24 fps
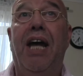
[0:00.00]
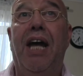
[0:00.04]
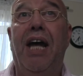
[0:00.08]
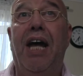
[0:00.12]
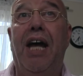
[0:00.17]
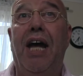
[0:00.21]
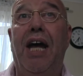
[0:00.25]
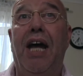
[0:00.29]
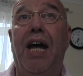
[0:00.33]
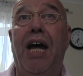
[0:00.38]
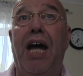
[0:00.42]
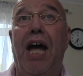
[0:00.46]

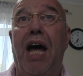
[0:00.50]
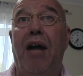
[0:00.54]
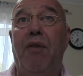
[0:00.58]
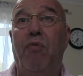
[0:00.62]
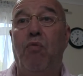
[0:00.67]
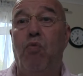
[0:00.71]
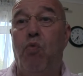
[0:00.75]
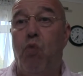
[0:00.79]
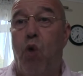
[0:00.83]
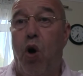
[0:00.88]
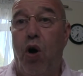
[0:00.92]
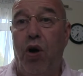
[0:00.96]
uh,
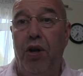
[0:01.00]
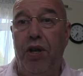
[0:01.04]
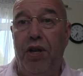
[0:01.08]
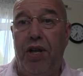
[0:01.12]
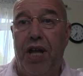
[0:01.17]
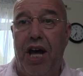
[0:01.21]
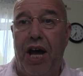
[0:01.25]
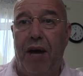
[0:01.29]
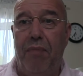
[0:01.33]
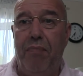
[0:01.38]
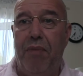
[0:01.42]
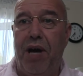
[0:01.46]
and what
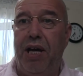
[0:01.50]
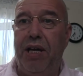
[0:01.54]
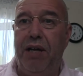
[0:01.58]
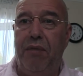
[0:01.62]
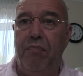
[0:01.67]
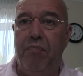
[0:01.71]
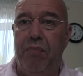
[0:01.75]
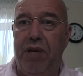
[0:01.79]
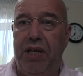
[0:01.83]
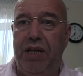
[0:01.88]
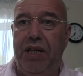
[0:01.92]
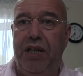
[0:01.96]
that
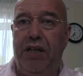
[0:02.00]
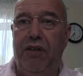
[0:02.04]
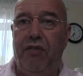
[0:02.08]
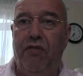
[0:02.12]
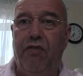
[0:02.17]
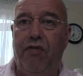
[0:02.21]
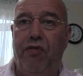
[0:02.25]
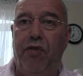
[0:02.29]
might mean